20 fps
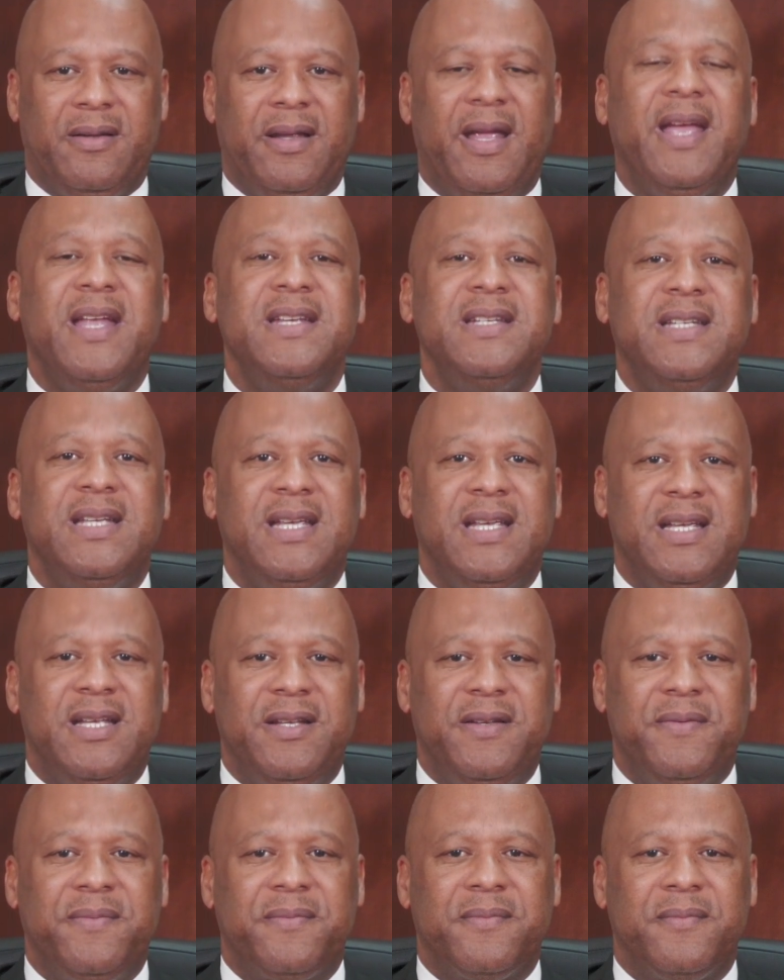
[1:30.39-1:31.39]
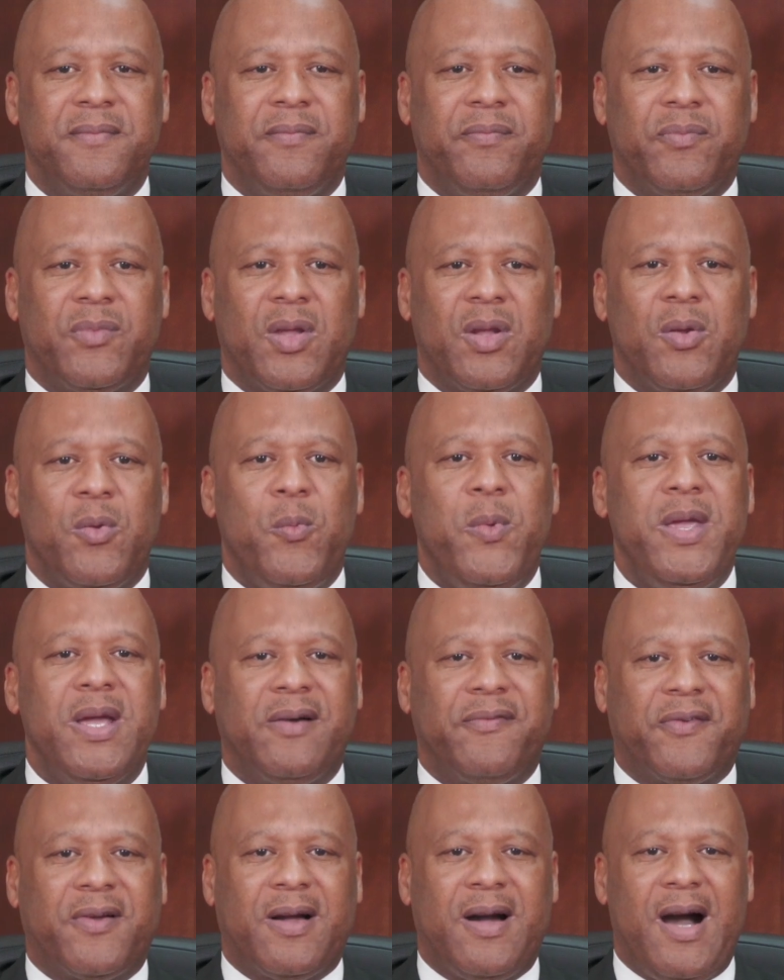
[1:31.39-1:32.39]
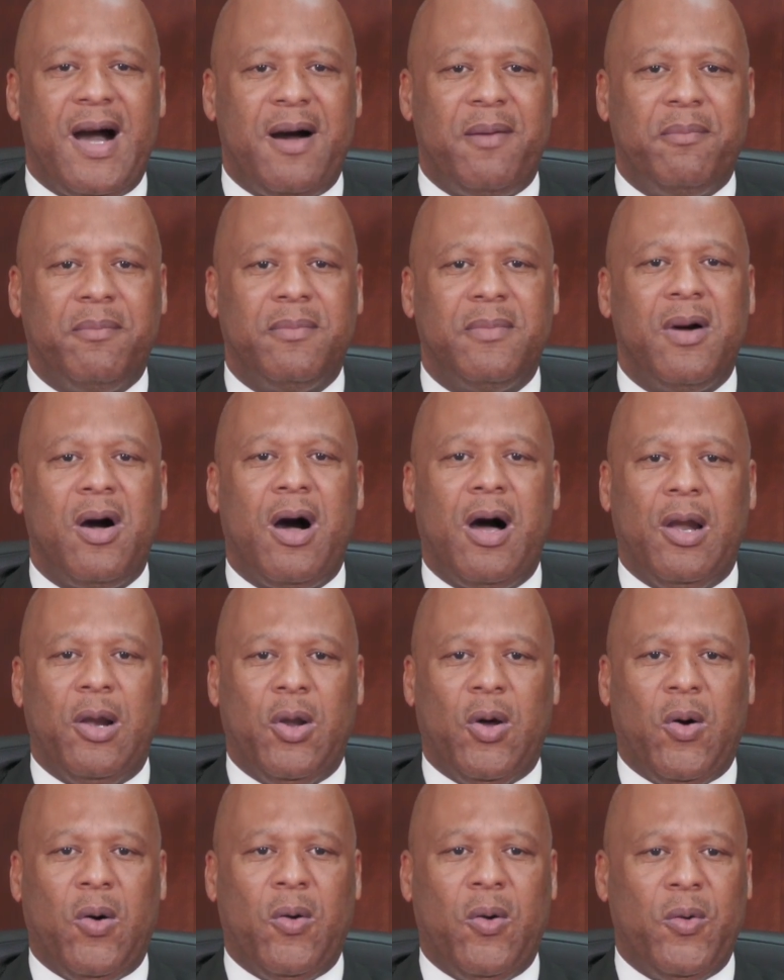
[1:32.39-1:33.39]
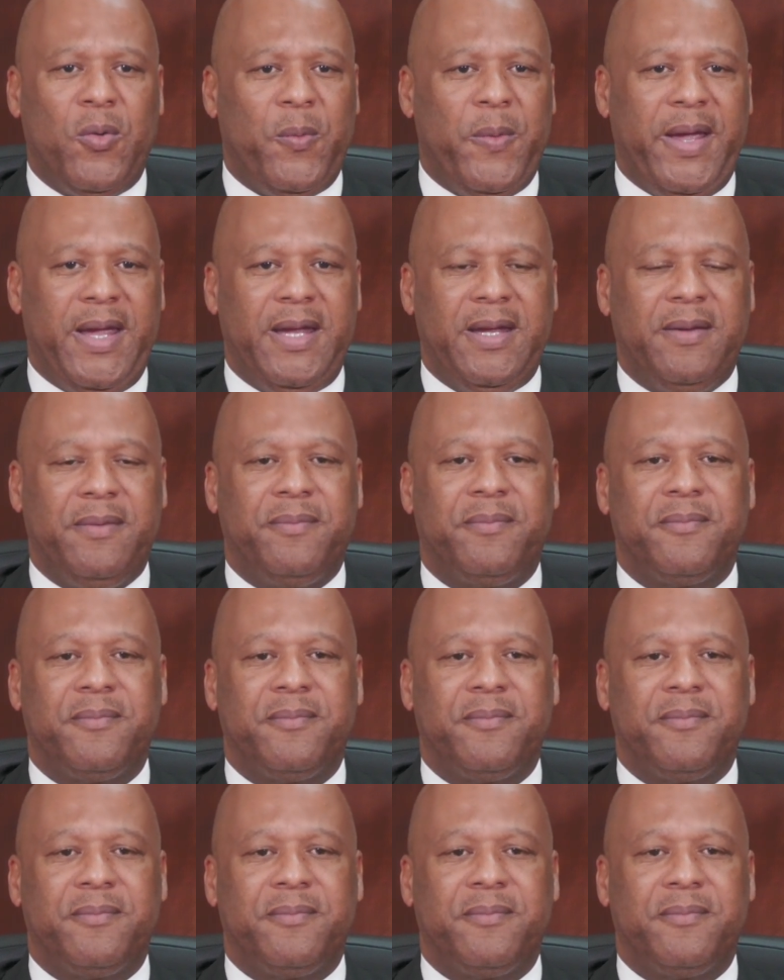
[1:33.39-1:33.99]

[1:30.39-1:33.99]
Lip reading: Indeed, we have come a long way.